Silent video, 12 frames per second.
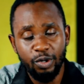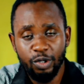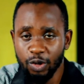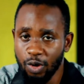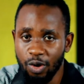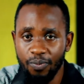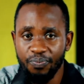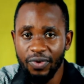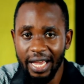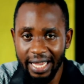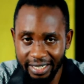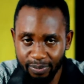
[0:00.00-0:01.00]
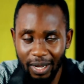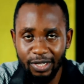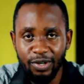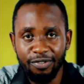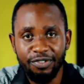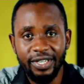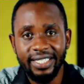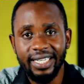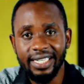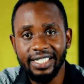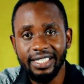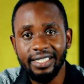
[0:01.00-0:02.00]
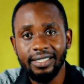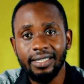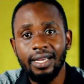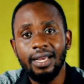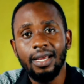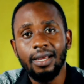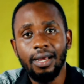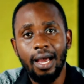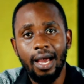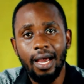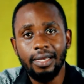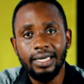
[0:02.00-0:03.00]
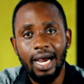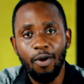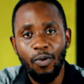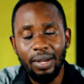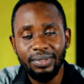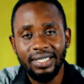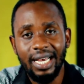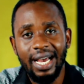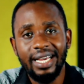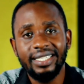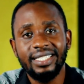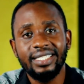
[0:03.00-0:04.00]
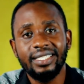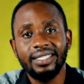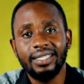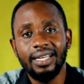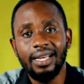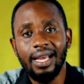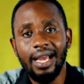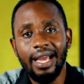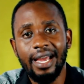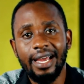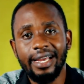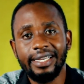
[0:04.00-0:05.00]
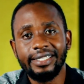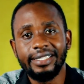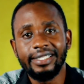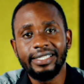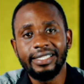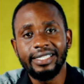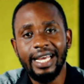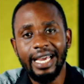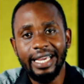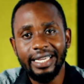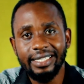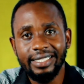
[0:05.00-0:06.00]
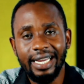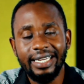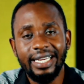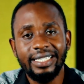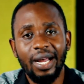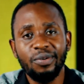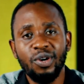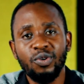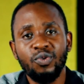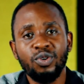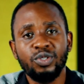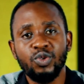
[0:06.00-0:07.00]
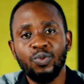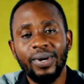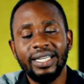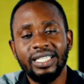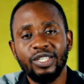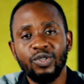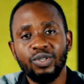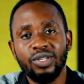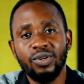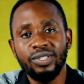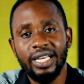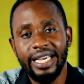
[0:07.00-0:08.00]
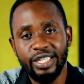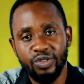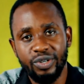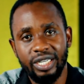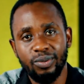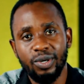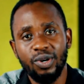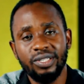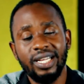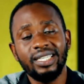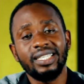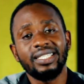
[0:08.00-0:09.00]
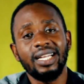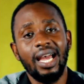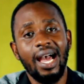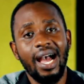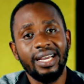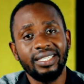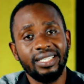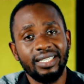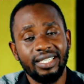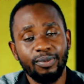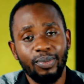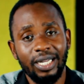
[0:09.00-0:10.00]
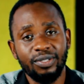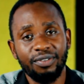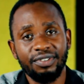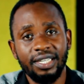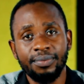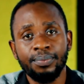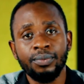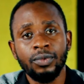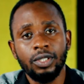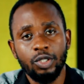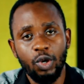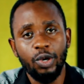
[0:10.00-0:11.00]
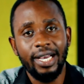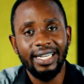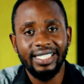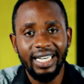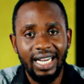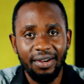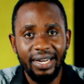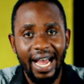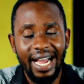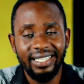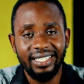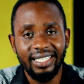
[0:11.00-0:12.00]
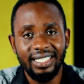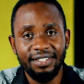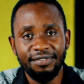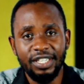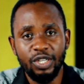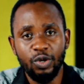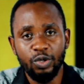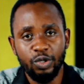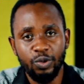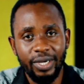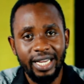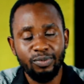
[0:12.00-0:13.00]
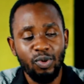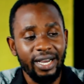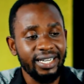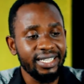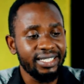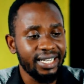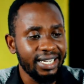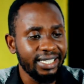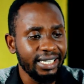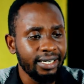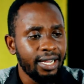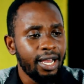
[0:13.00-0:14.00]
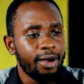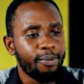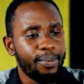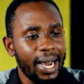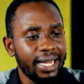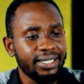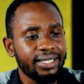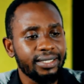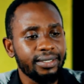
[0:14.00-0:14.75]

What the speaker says: So it's part of researching. There are websites and the internet. I'll not go too much into those histories because that is the ICT part of it. So you can check out the ICT videos to get more understanding. But